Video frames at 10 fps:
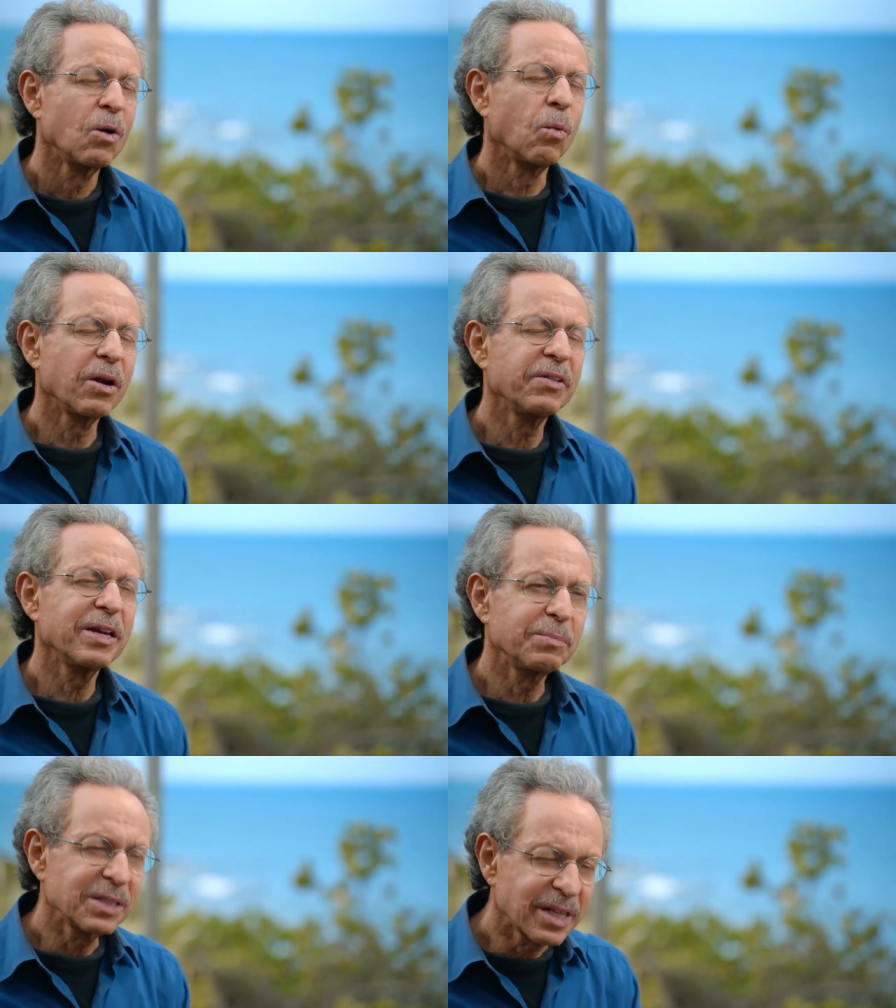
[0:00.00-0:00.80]
What are
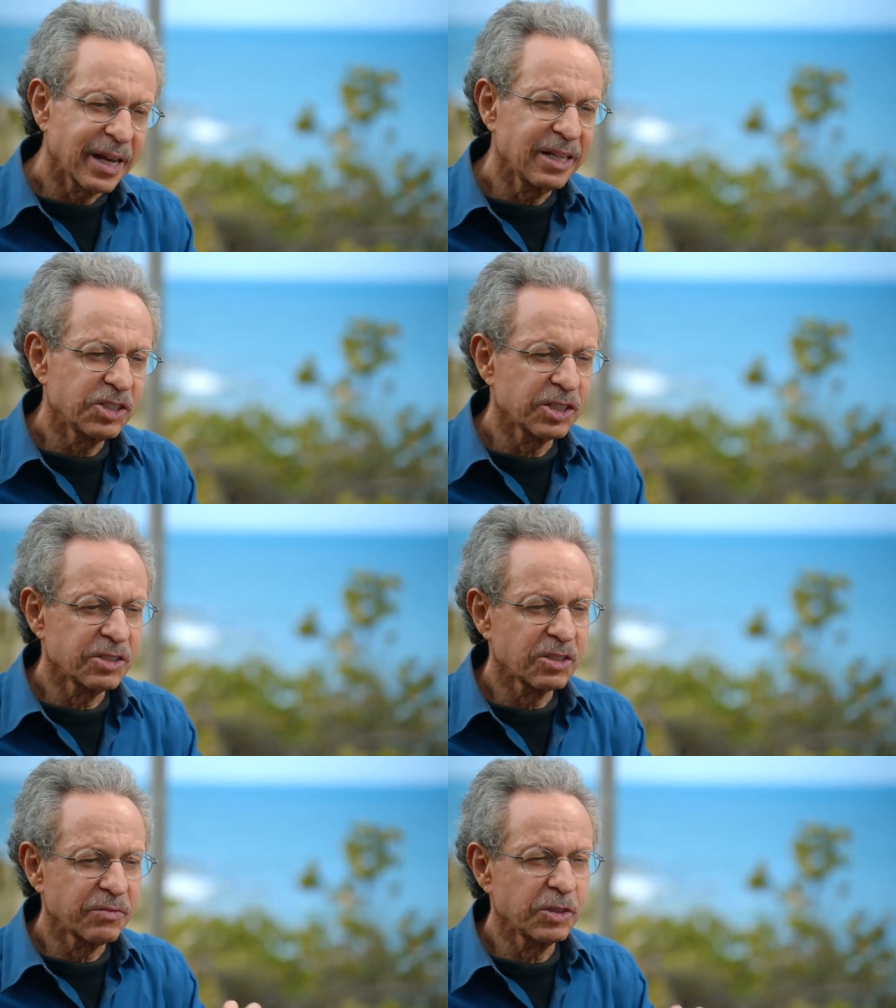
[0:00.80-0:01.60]
the
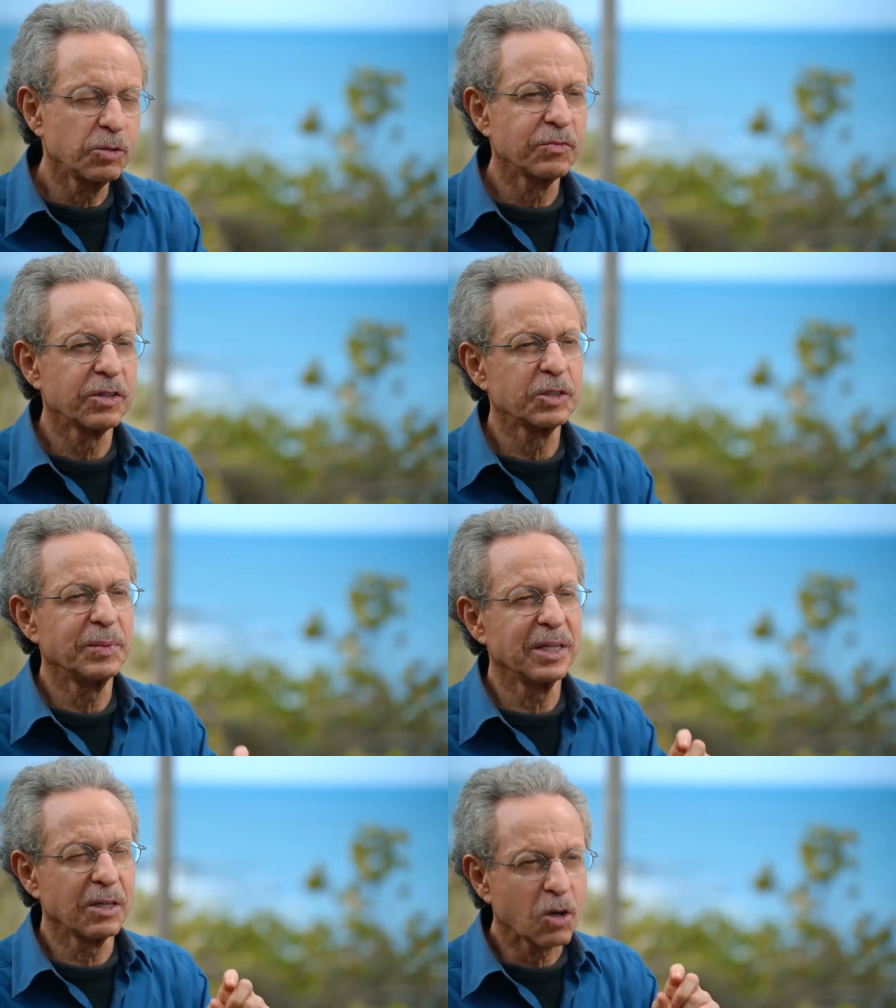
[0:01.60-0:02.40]
implications of the universe
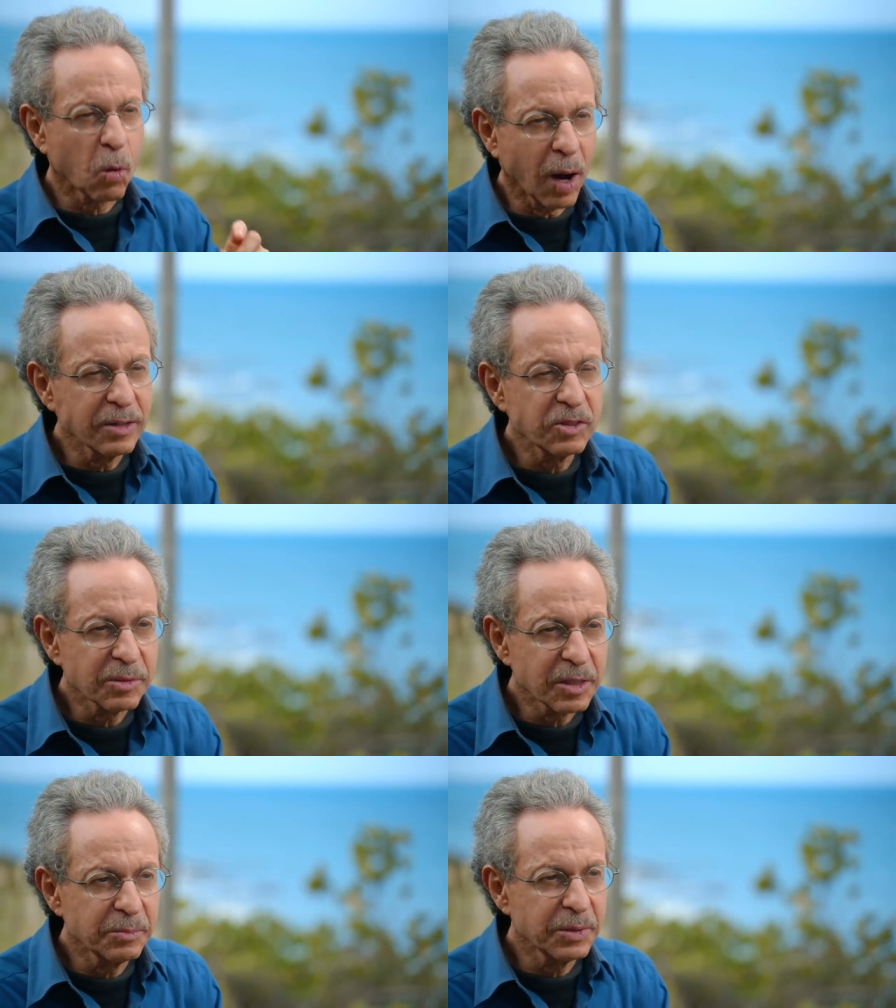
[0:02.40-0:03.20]
being a
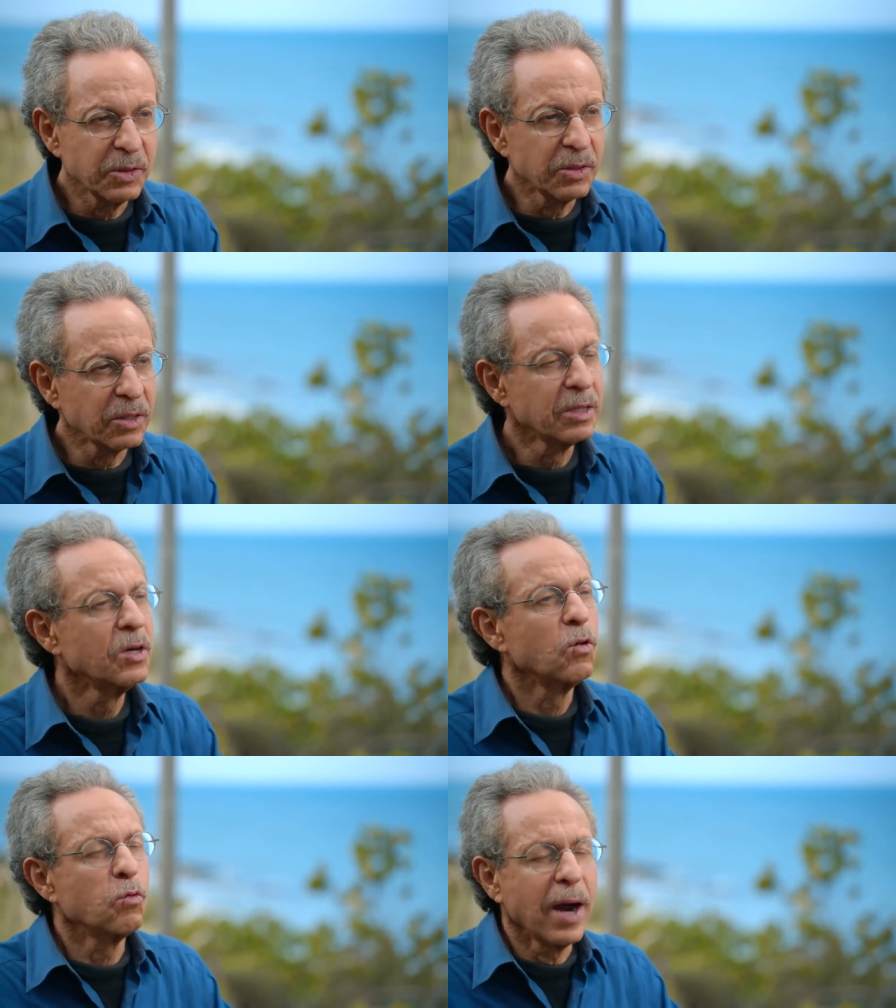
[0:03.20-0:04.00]
quantum computer
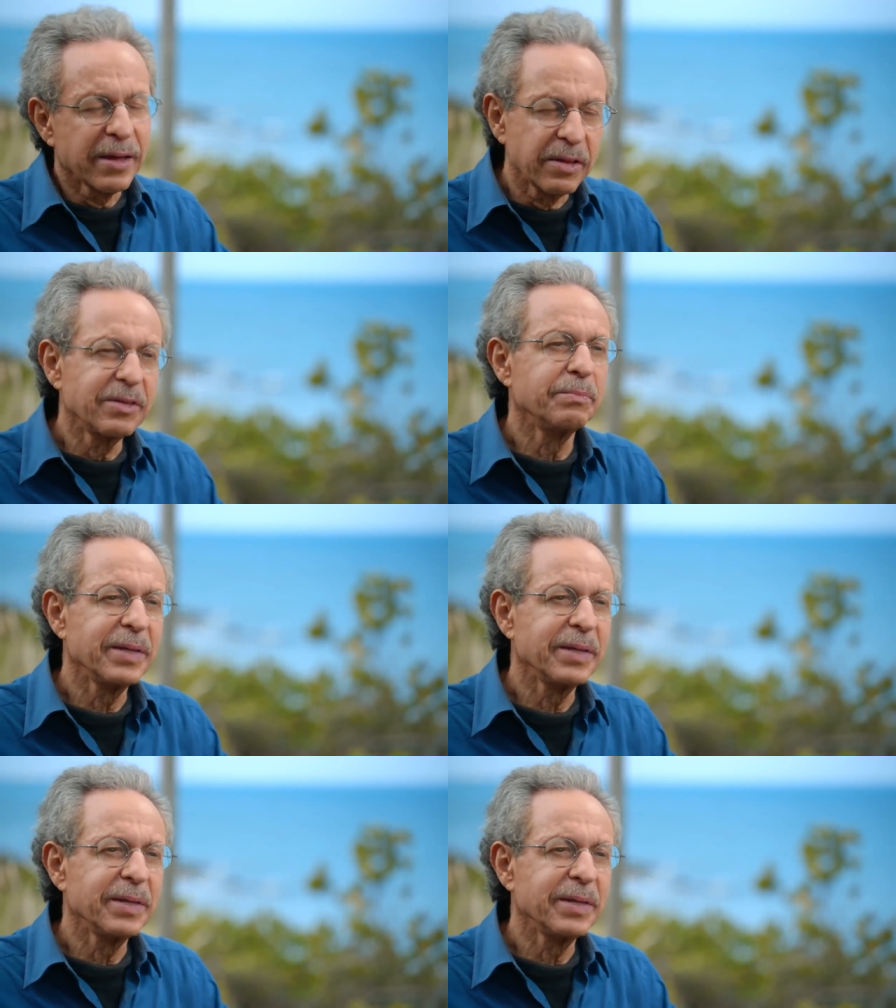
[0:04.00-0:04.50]
rather than